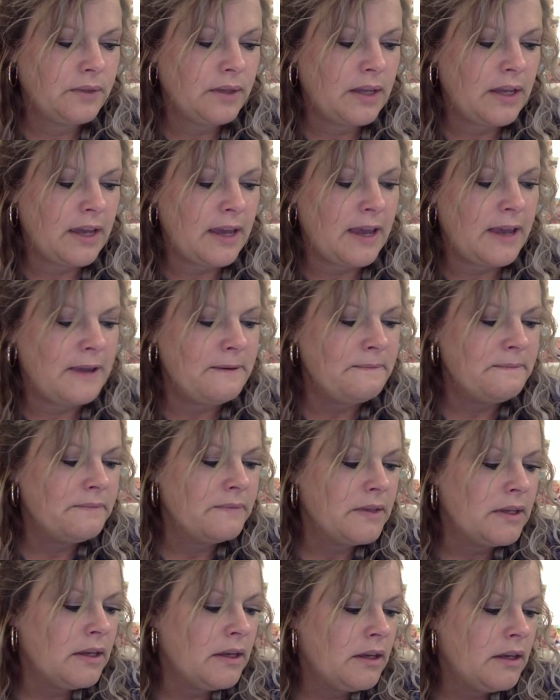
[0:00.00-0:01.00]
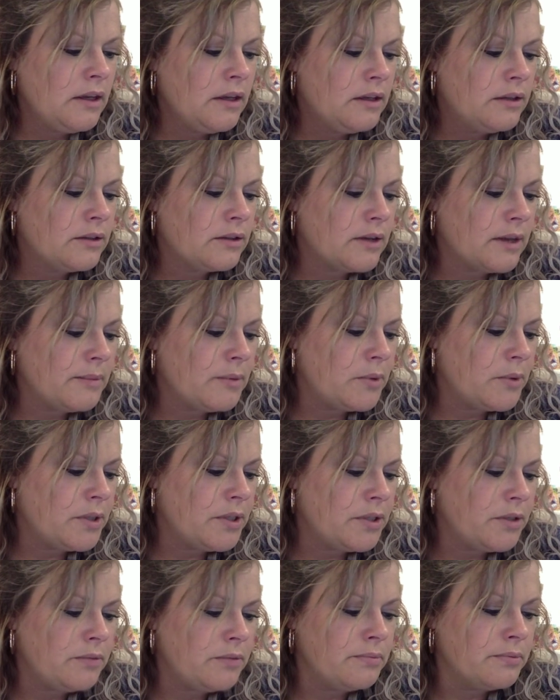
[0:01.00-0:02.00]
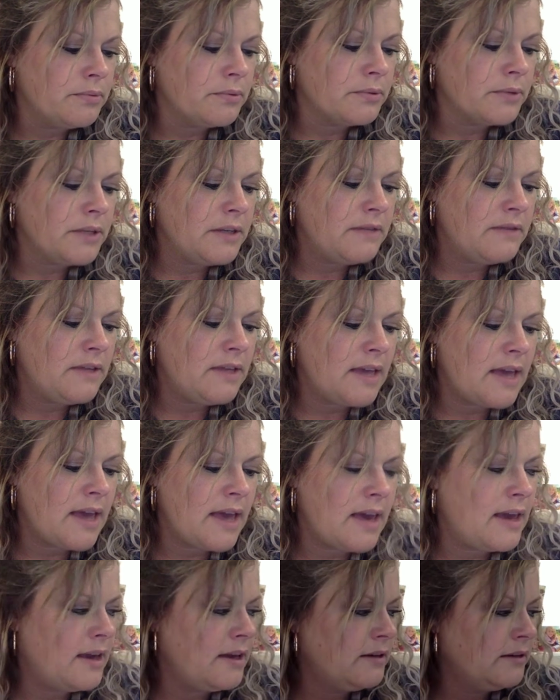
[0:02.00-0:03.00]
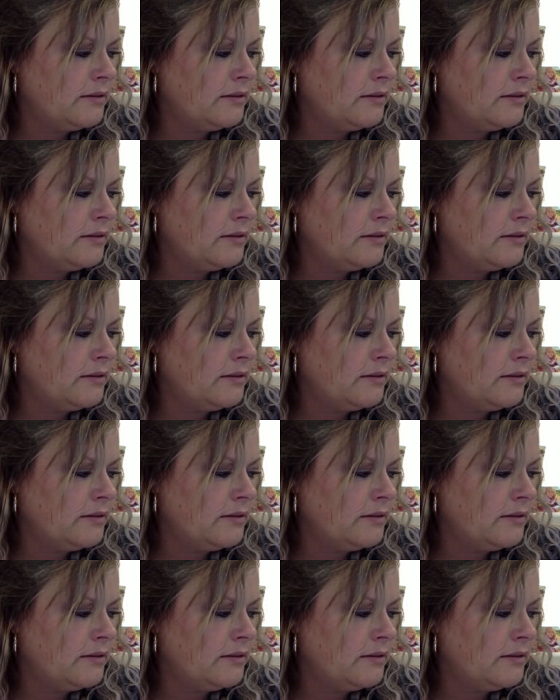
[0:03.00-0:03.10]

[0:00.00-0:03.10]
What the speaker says: Okay, so I'm going to breathe the A.